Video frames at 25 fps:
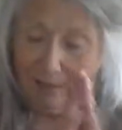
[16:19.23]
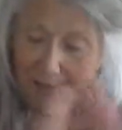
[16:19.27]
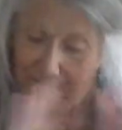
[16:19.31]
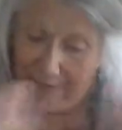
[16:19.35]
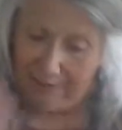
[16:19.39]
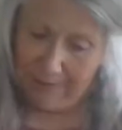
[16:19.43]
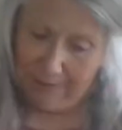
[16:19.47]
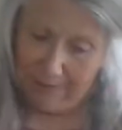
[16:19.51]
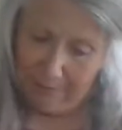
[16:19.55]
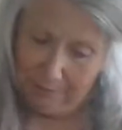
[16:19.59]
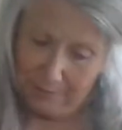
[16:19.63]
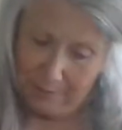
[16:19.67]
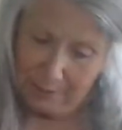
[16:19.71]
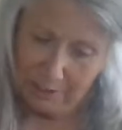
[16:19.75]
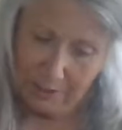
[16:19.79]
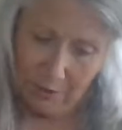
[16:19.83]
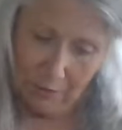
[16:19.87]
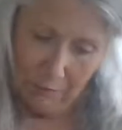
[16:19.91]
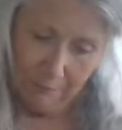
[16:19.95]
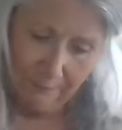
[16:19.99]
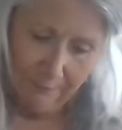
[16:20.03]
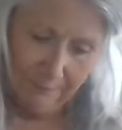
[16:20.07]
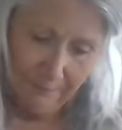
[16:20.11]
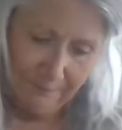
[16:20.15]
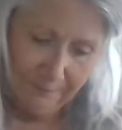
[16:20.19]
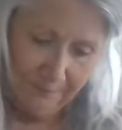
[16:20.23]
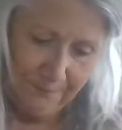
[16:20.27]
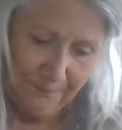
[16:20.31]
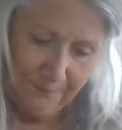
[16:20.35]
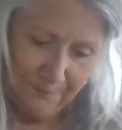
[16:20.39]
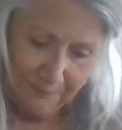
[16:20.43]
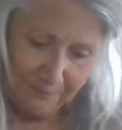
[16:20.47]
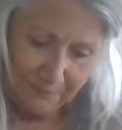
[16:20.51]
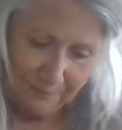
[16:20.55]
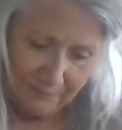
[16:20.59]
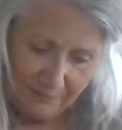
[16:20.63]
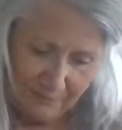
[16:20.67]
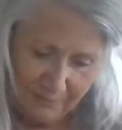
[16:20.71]
Here we go.
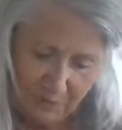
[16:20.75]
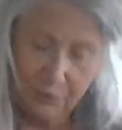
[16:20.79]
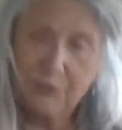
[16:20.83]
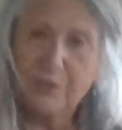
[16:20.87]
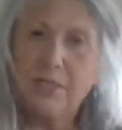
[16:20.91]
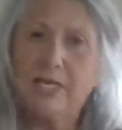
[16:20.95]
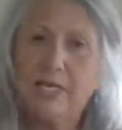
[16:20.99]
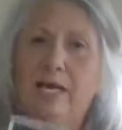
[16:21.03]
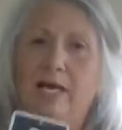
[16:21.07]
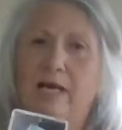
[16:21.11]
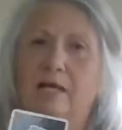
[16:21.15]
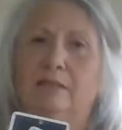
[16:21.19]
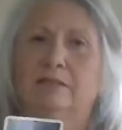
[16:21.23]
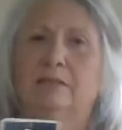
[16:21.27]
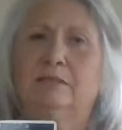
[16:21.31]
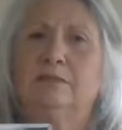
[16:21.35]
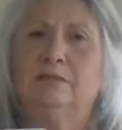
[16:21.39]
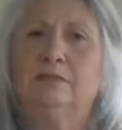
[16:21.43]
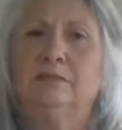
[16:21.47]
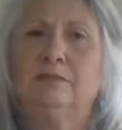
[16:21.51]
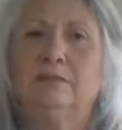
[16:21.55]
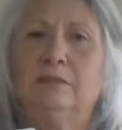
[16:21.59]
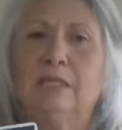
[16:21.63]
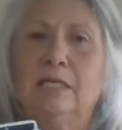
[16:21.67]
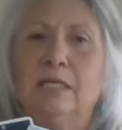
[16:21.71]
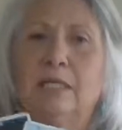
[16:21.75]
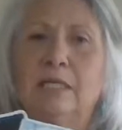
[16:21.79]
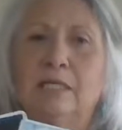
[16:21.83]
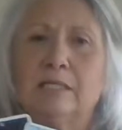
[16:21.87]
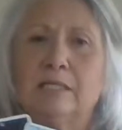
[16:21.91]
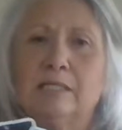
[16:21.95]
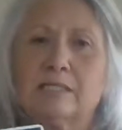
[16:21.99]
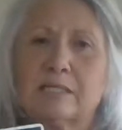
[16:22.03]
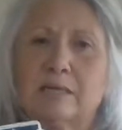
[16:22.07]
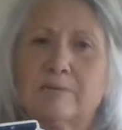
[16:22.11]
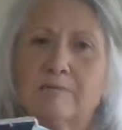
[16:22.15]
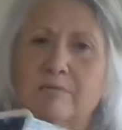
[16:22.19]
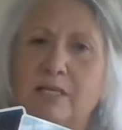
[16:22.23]
So yeah,
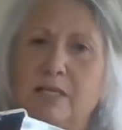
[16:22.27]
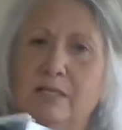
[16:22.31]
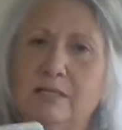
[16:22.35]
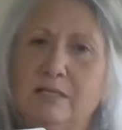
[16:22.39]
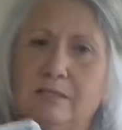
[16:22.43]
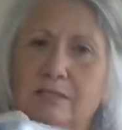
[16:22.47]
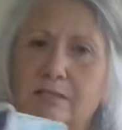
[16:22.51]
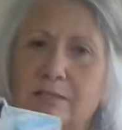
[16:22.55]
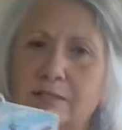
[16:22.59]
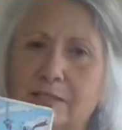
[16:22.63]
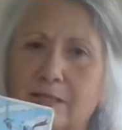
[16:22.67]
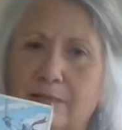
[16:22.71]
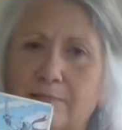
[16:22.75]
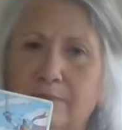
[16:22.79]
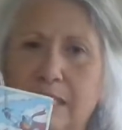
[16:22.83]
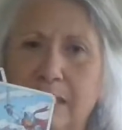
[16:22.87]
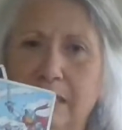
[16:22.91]
something's